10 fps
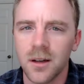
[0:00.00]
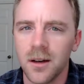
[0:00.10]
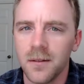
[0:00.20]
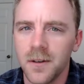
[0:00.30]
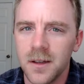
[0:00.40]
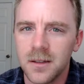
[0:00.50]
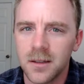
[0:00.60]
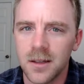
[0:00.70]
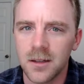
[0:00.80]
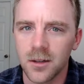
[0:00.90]
of his
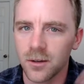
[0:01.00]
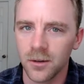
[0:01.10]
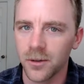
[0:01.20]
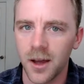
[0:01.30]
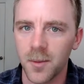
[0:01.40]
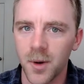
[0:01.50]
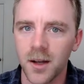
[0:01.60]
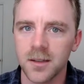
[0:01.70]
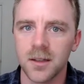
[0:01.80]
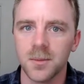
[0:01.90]
internal thought process,